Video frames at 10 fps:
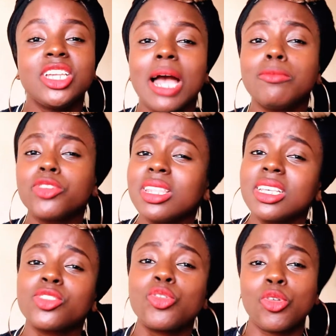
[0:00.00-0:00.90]
Come join
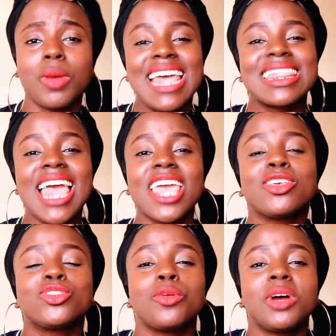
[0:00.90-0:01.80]
this group. Thank
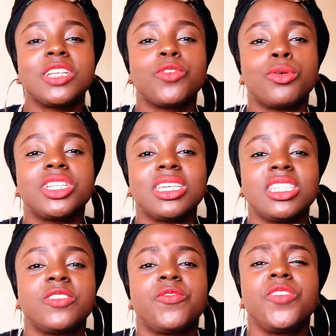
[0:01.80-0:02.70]
you so much for watching
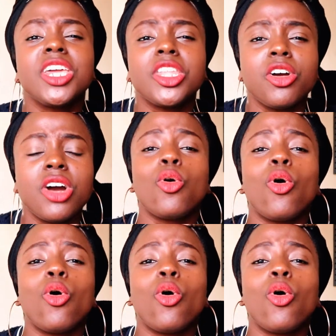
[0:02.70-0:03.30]
this video.